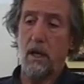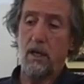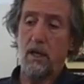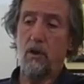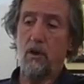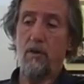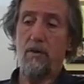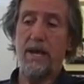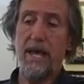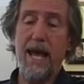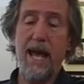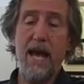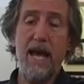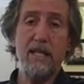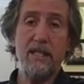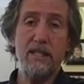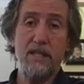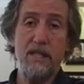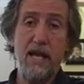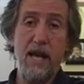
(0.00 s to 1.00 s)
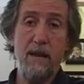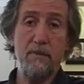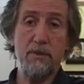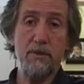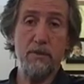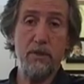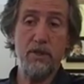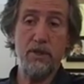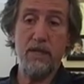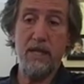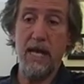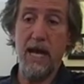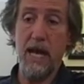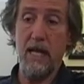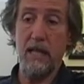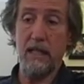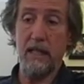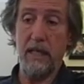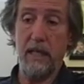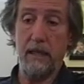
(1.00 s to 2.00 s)
you already had an established
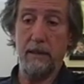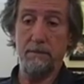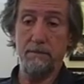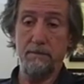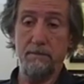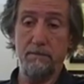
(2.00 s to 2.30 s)
personality.